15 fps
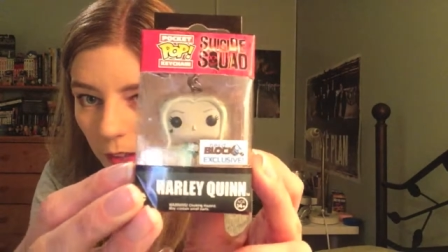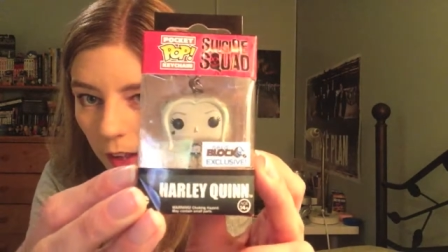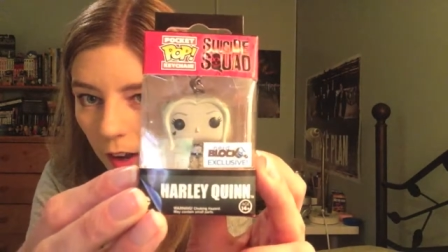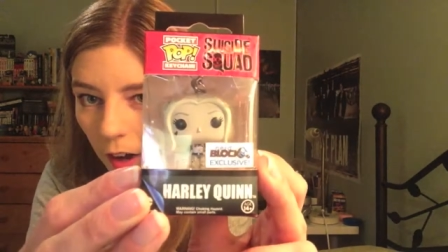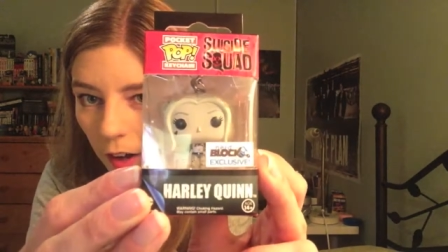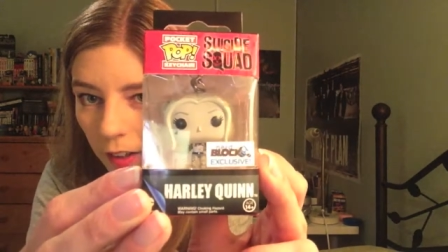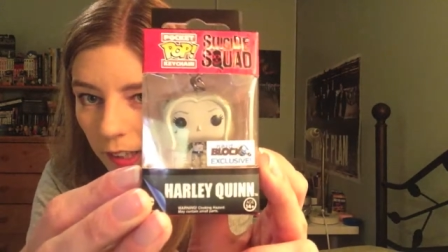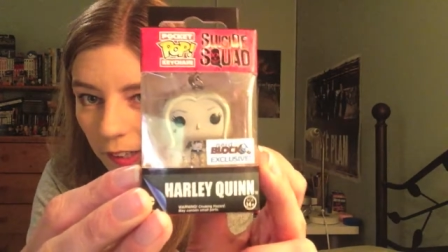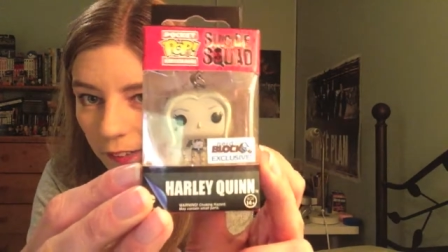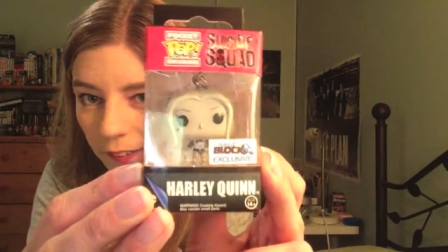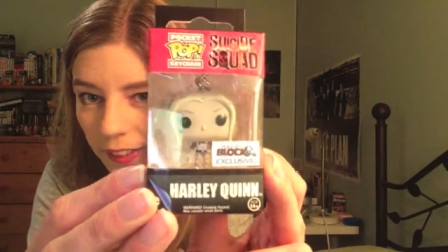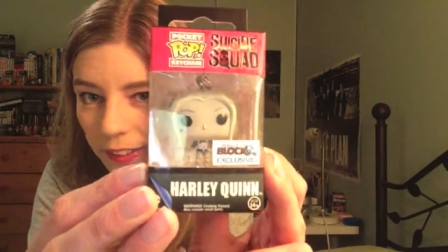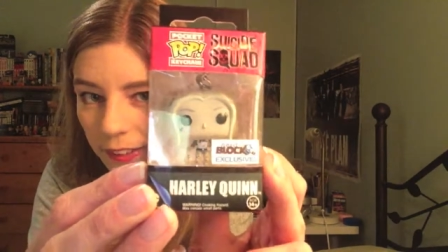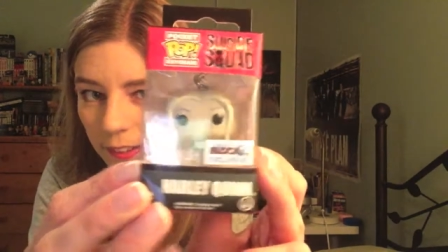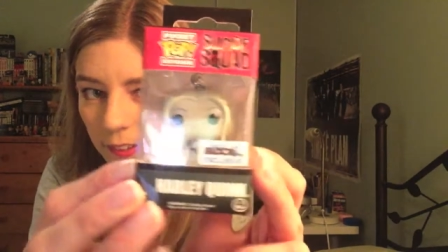Harley
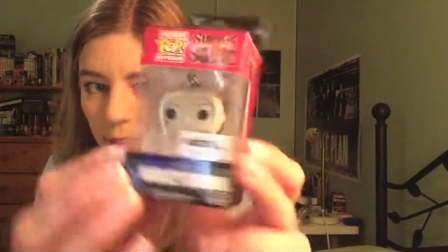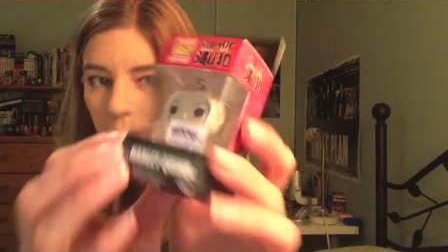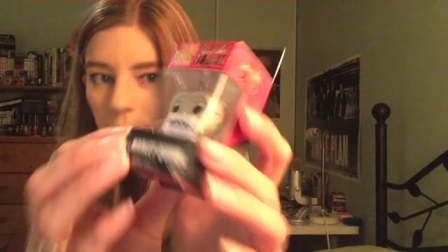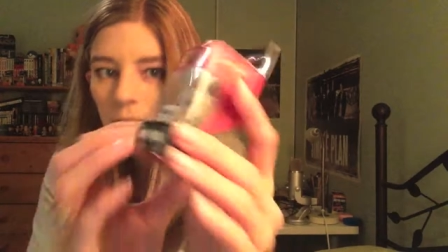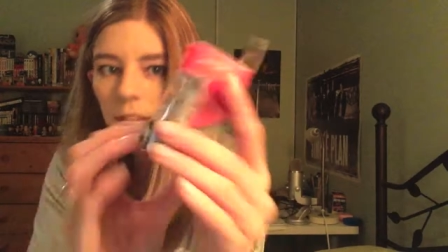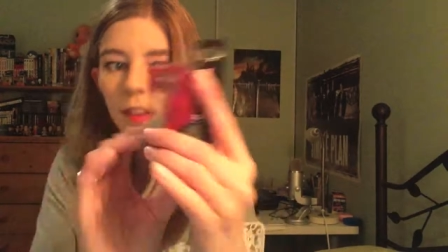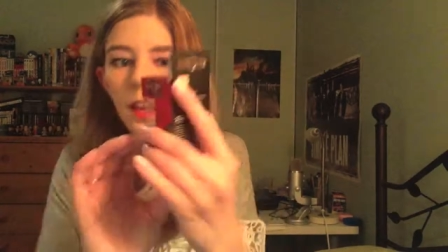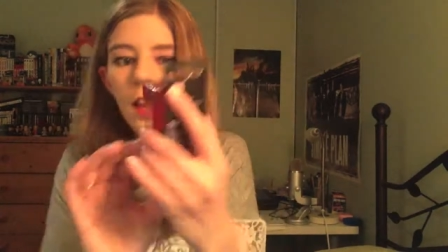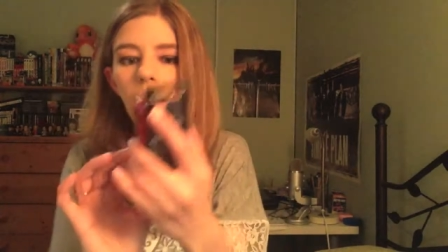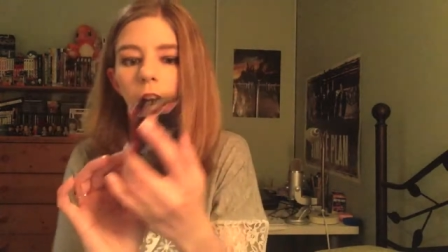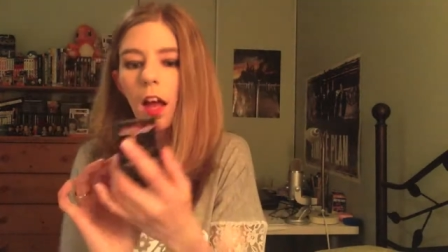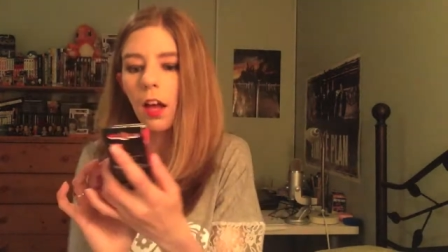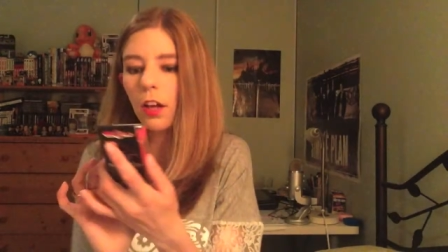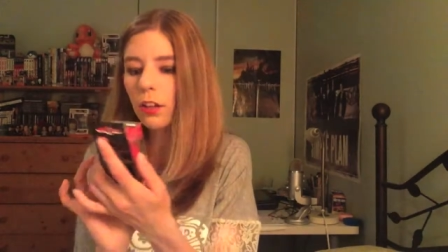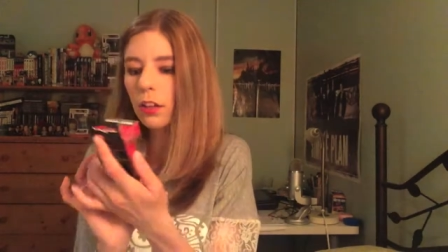Quinn.
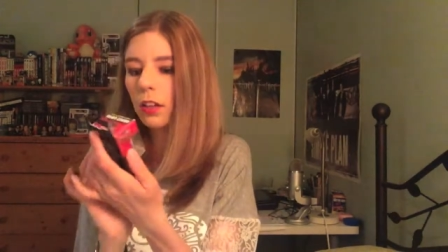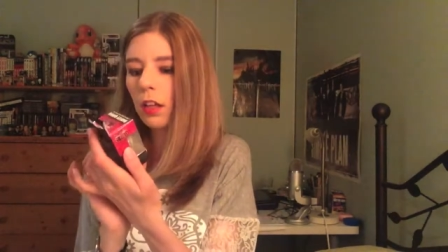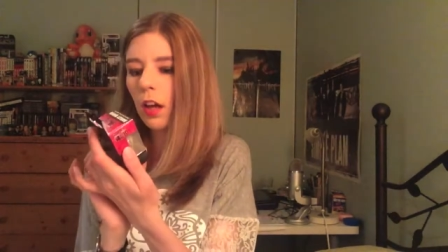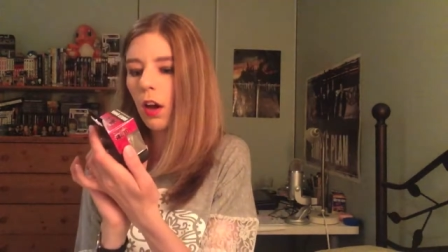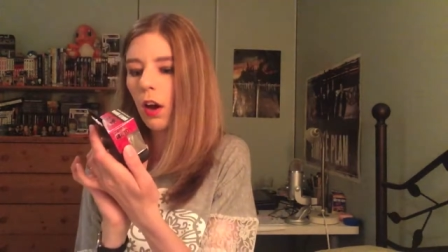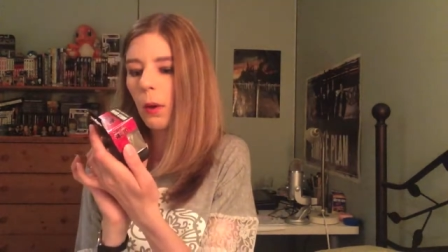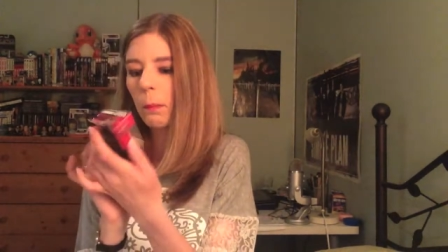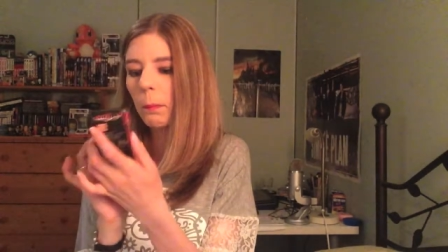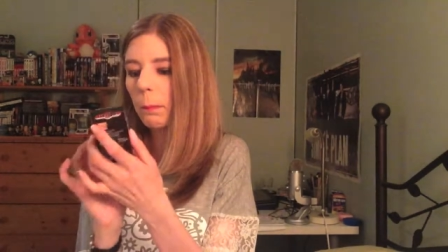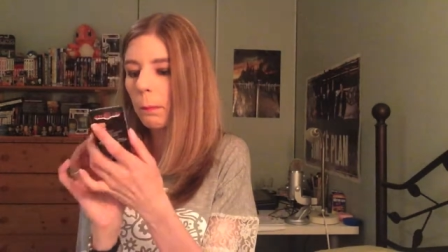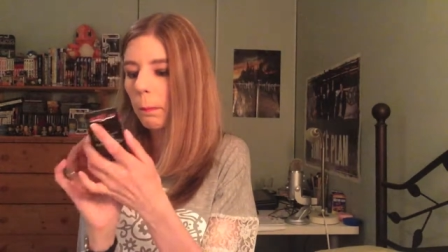Uh, she's got all.